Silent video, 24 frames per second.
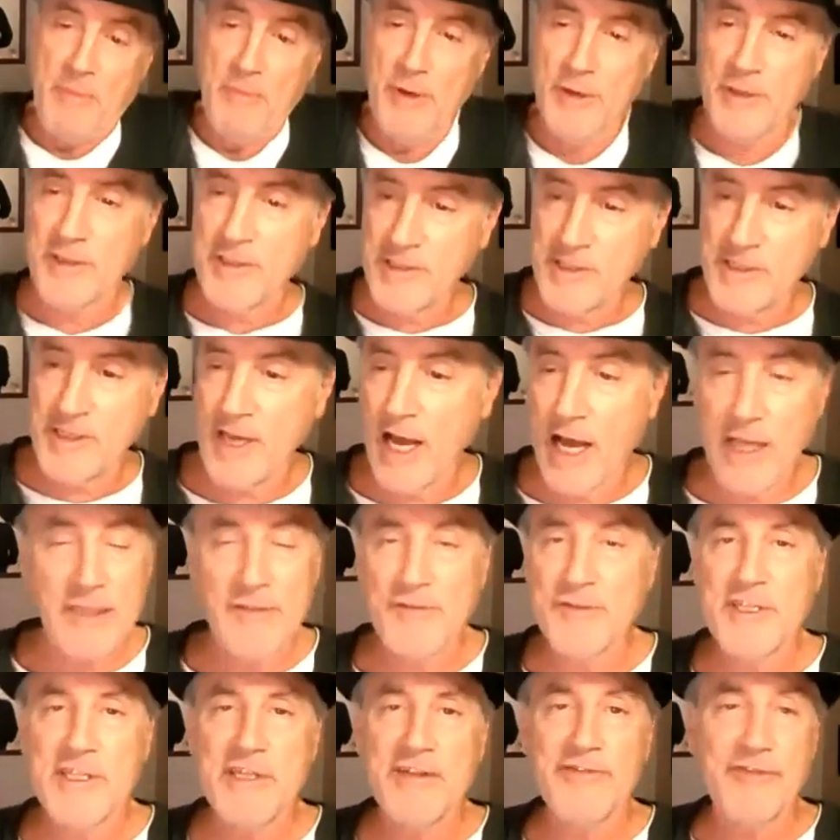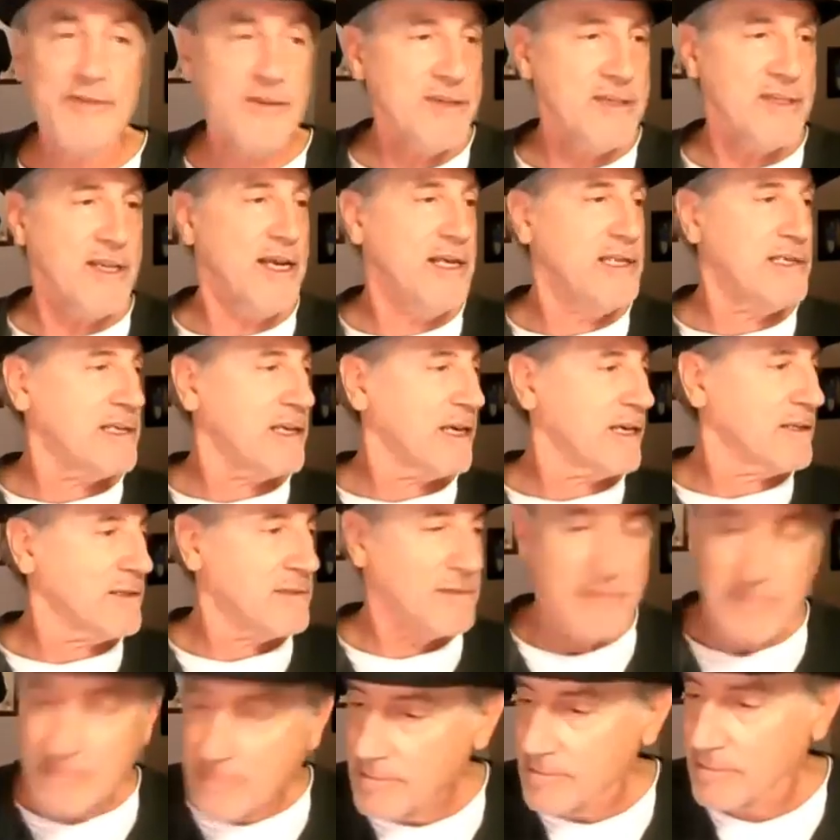emergency olives in the first aid kit.